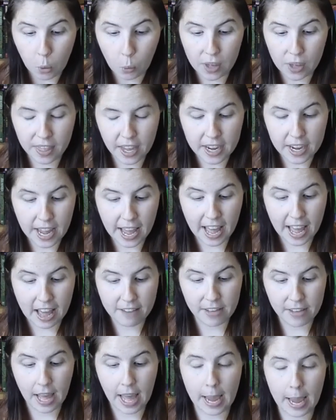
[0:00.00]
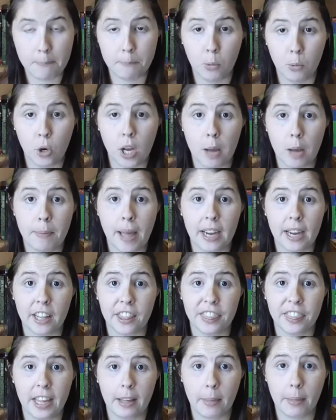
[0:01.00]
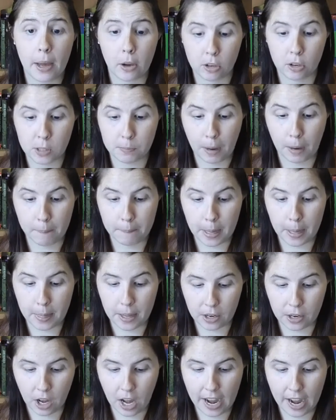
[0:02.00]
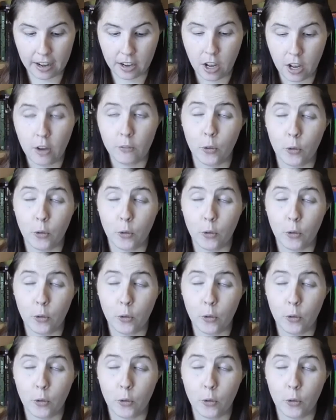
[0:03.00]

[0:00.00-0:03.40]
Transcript: We then have a book about a thing that goes bump in the night,